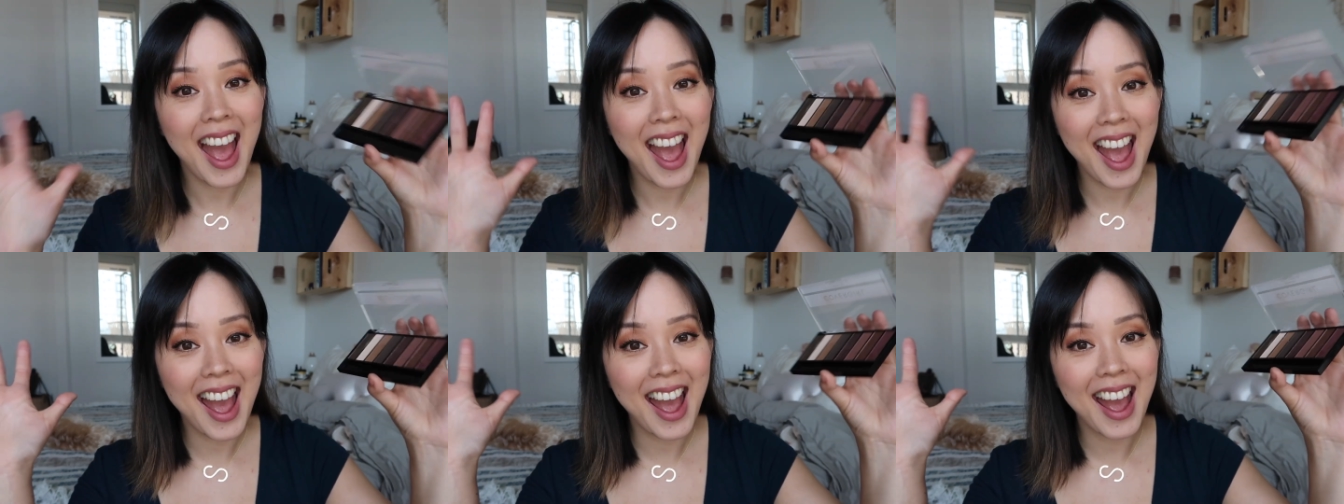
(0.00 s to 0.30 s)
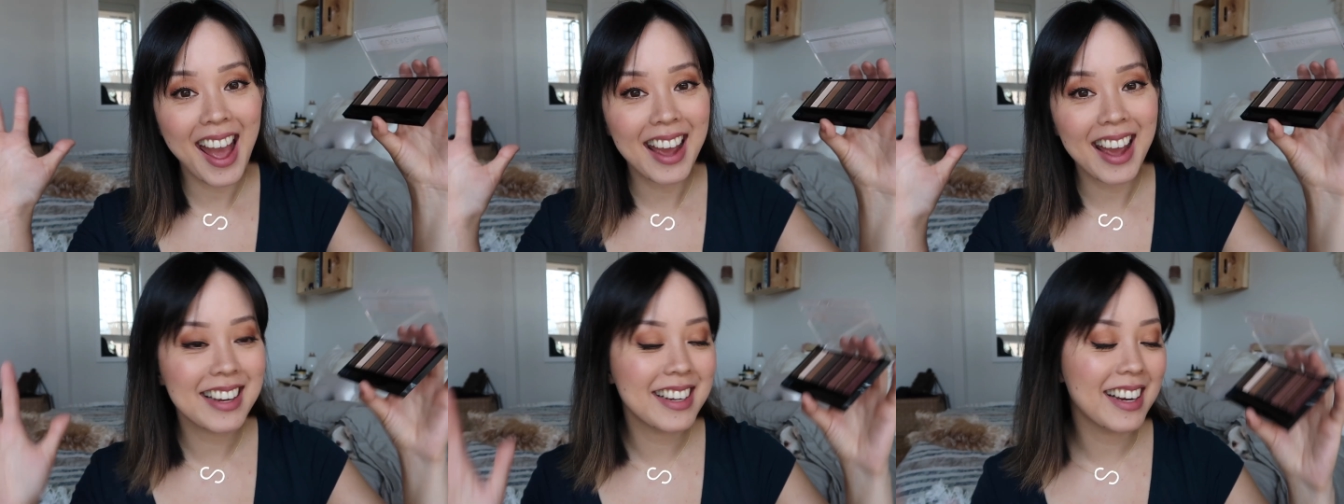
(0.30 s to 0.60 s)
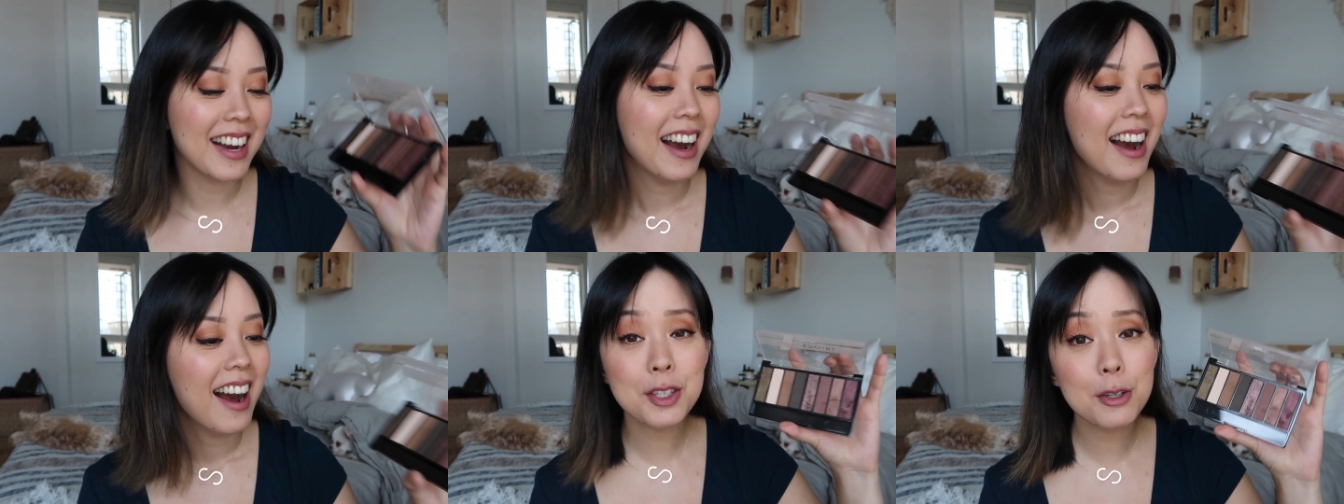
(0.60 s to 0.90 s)

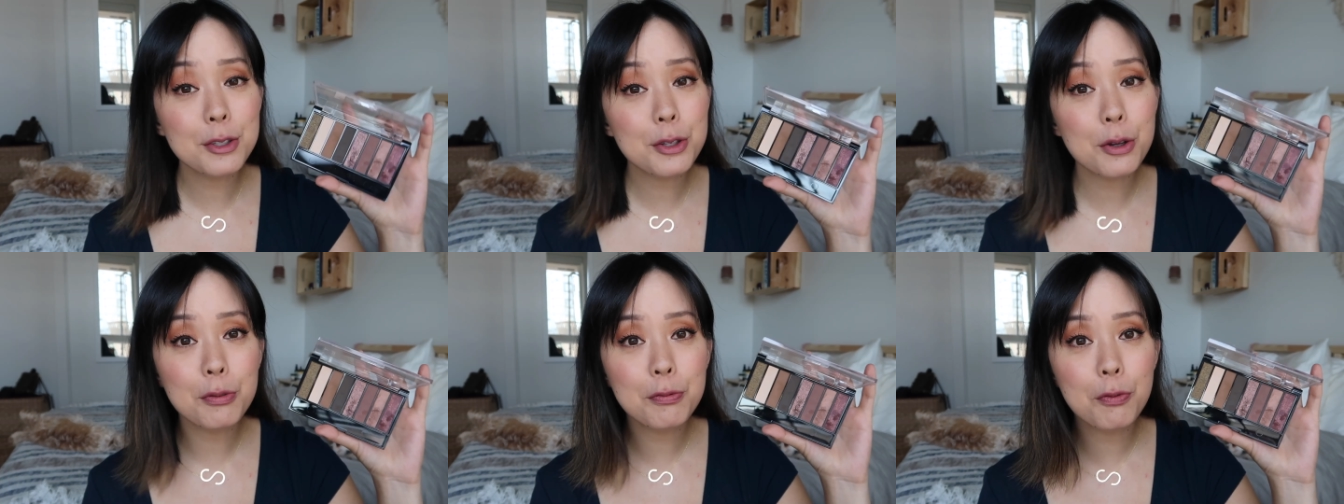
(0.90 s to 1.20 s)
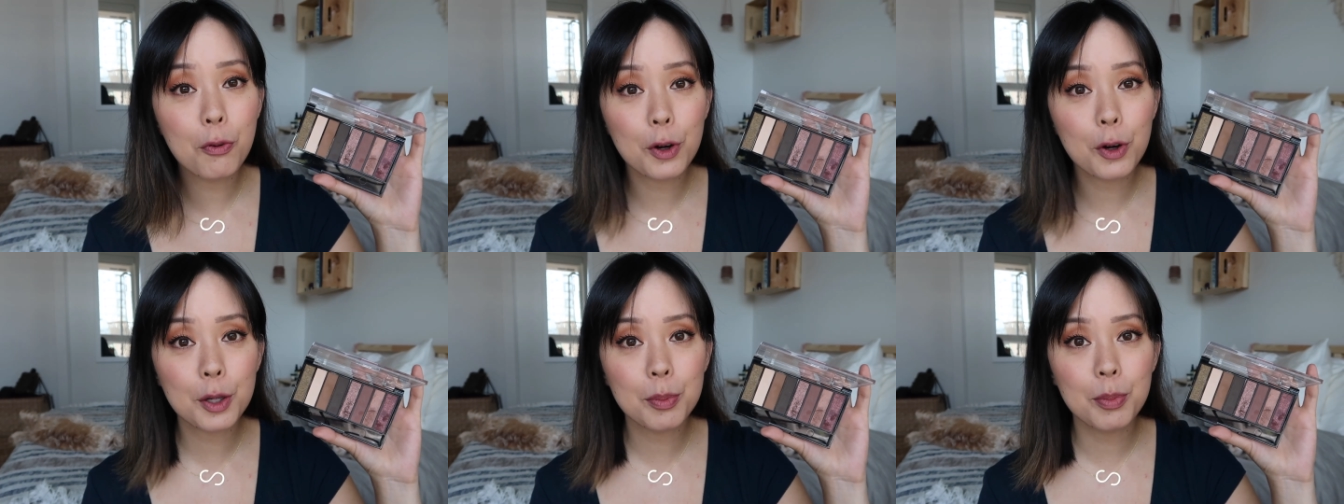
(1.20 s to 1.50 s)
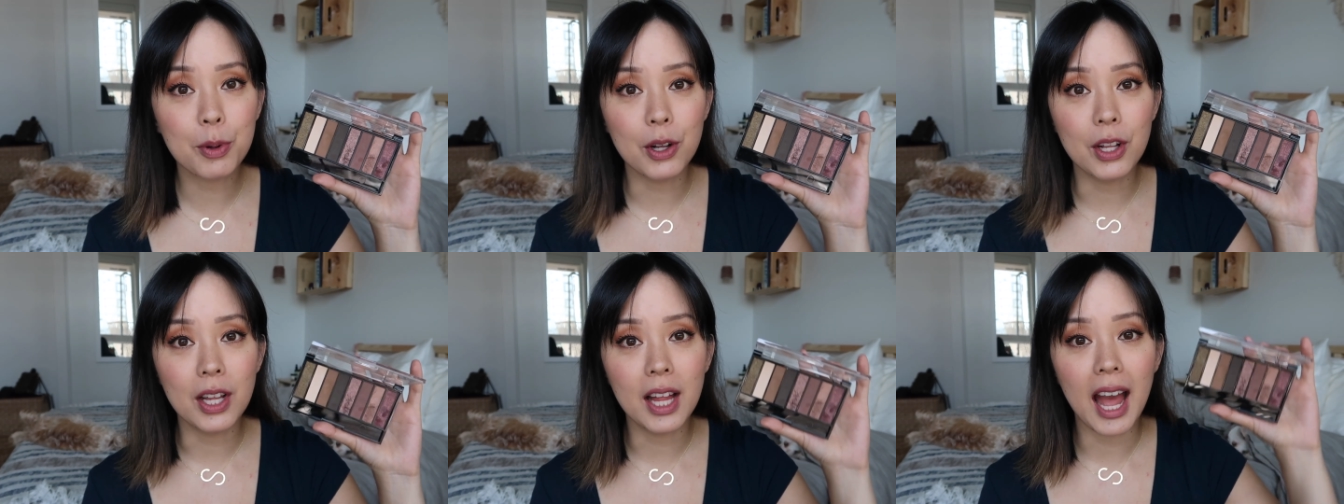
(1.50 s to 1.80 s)
Yay! It's also
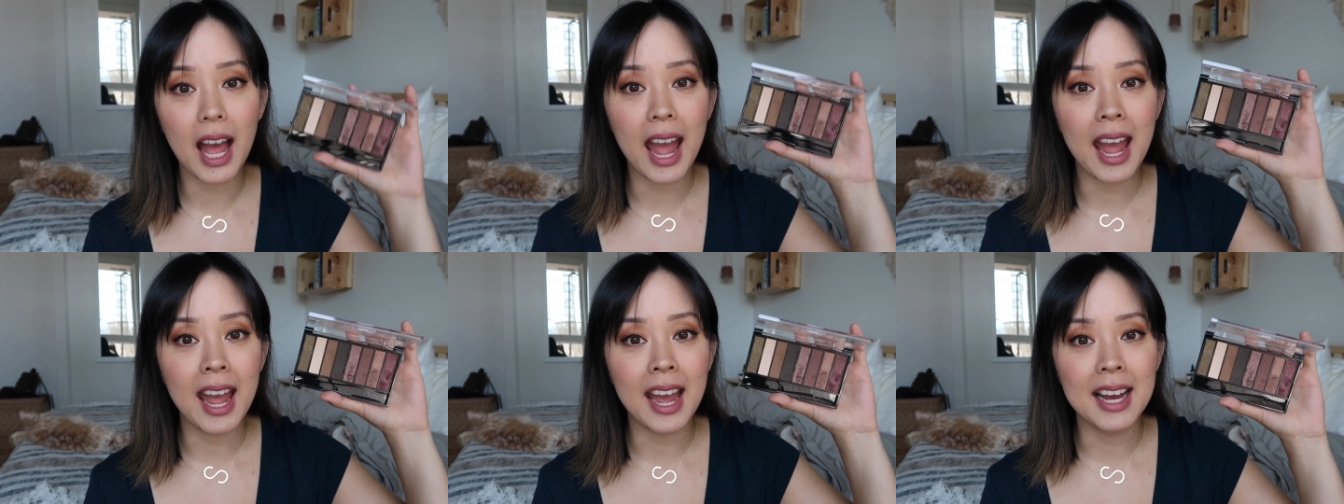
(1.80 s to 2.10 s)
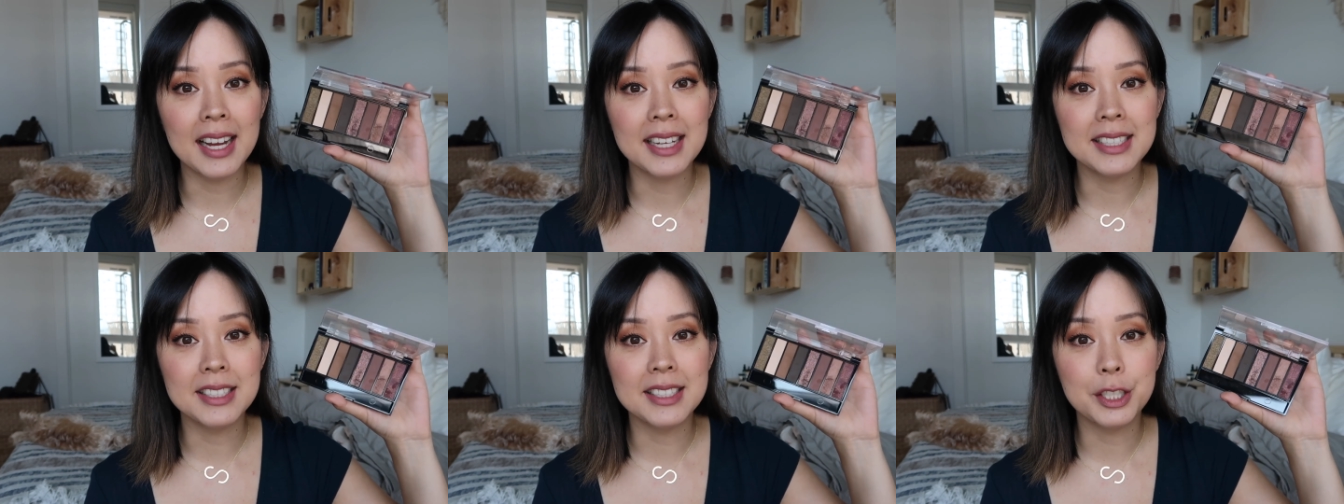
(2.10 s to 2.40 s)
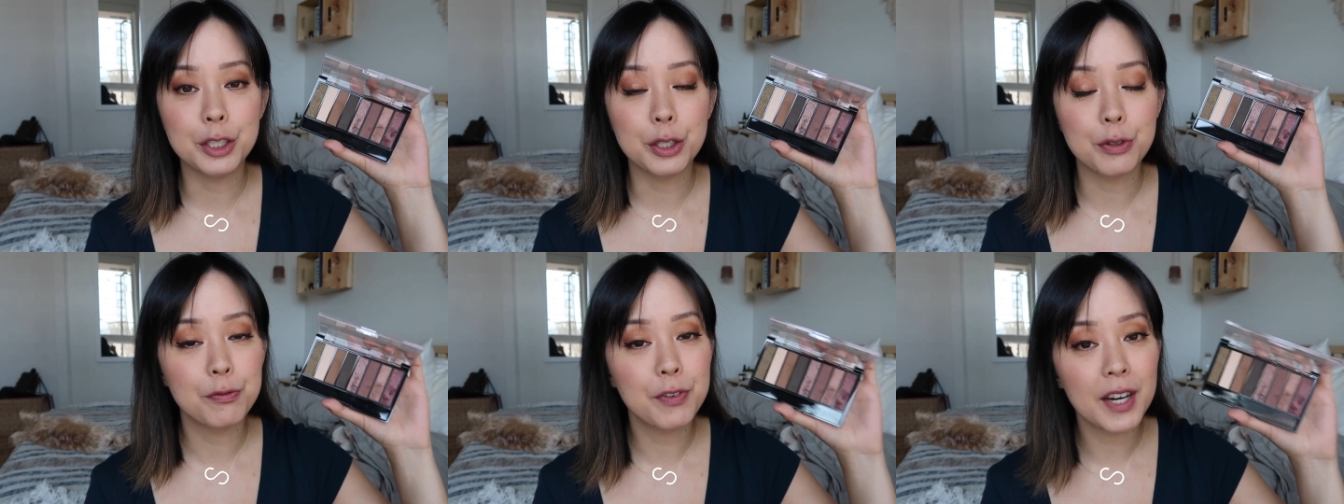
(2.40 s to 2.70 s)
affordable,
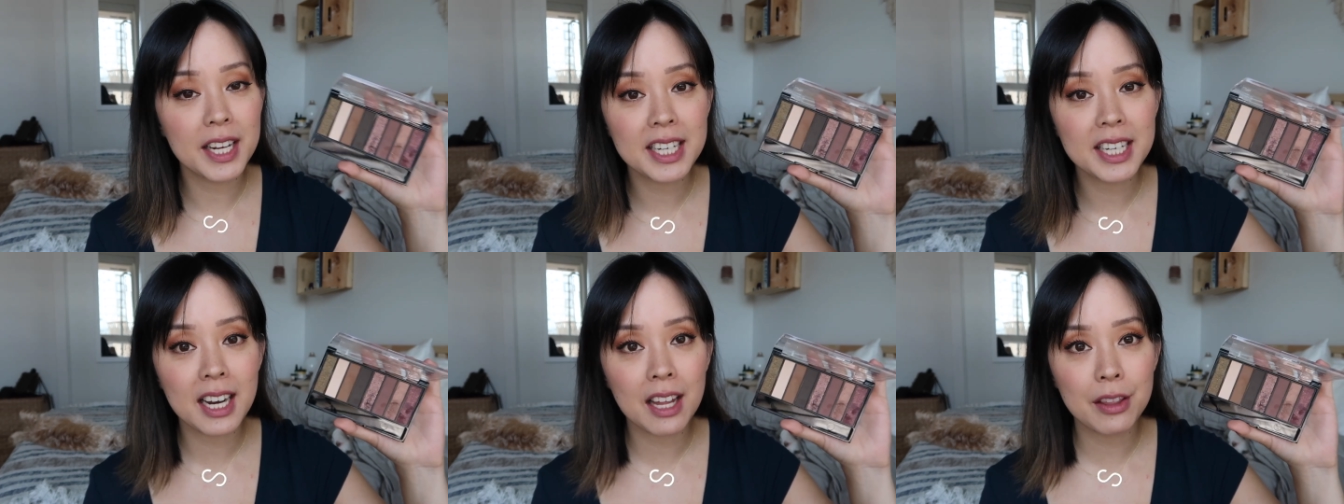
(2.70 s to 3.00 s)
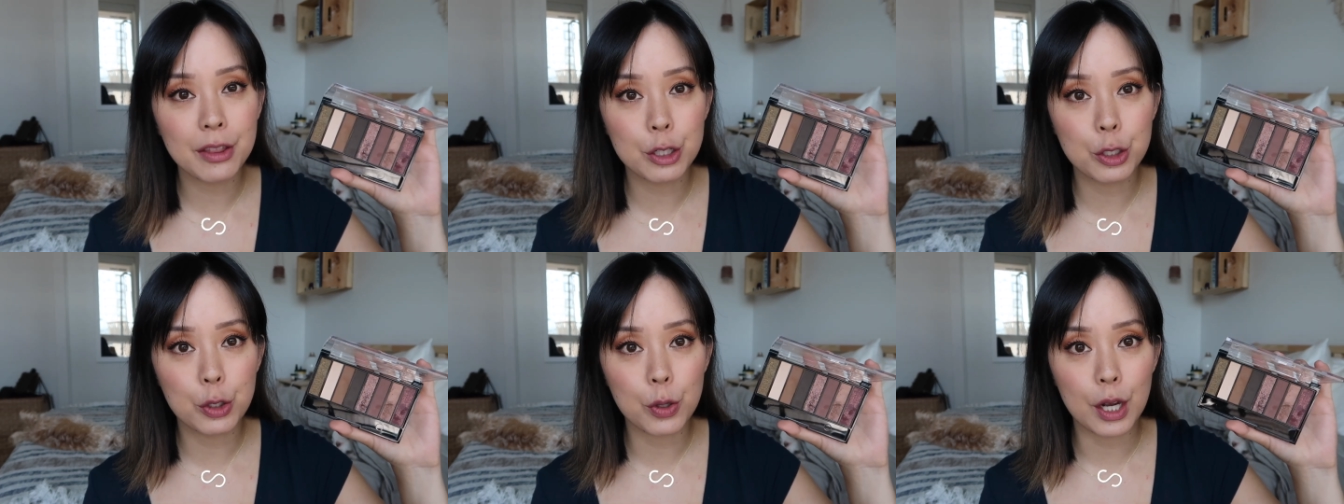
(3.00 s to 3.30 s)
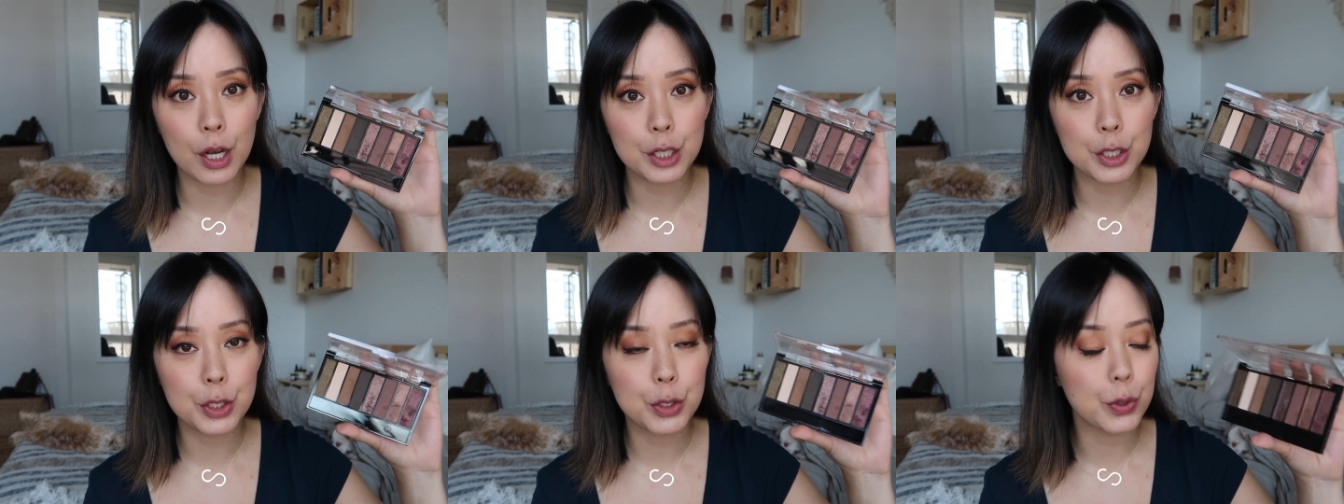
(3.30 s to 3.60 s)
and you can find it at the
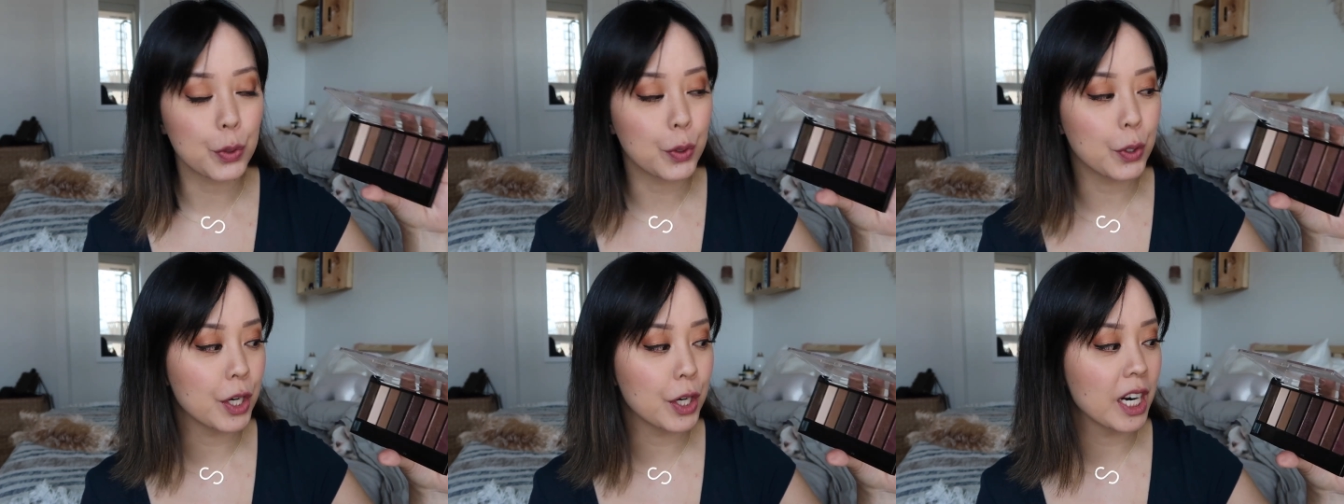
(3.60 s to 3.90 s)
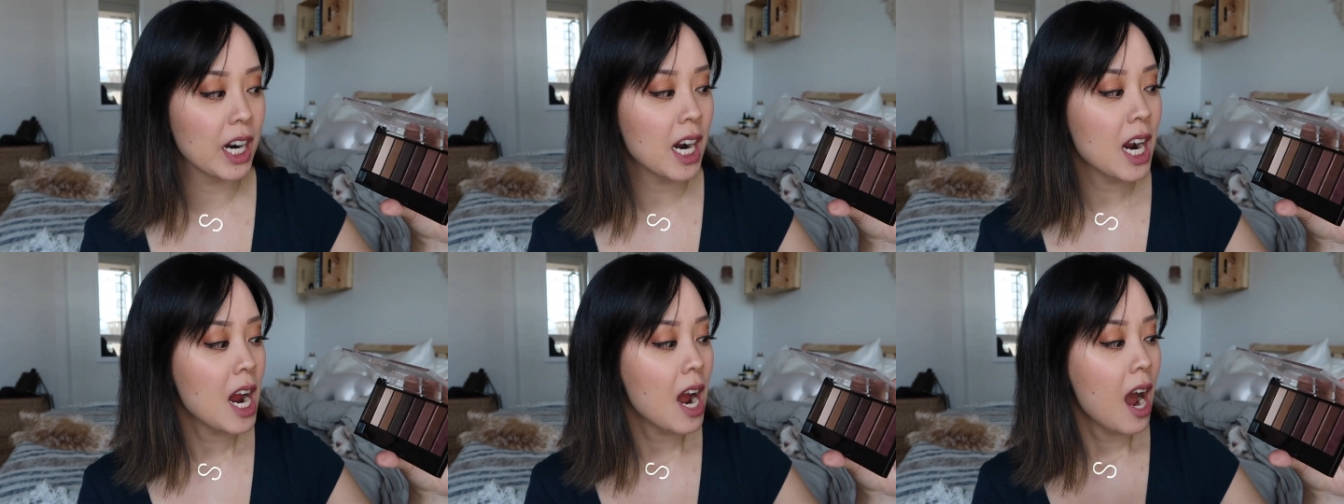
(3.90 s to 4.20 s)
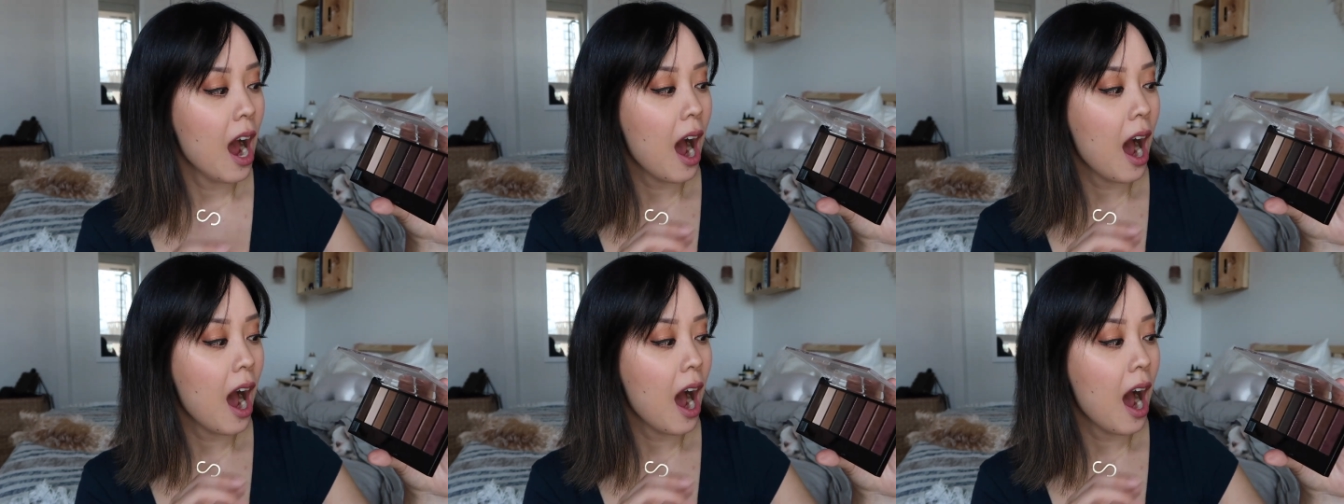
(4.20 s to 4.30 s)
drugstore.